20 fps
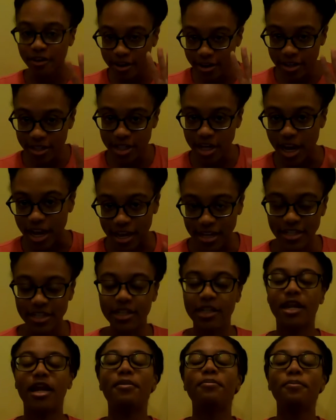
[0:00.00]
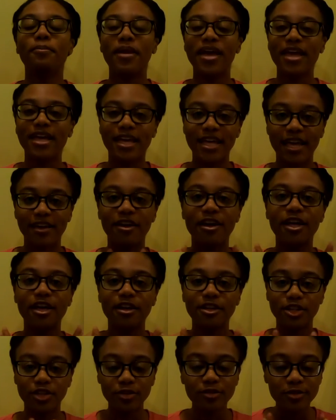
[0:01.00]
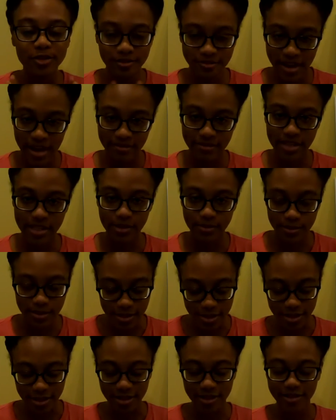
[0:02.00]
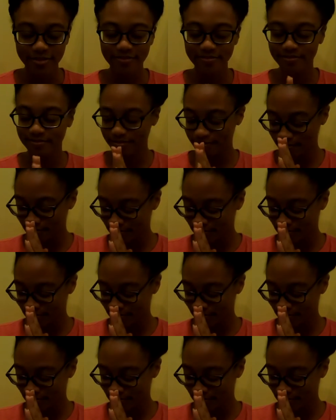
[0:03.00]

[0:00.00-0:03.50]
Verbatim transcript: third change that I'm making to survive this winter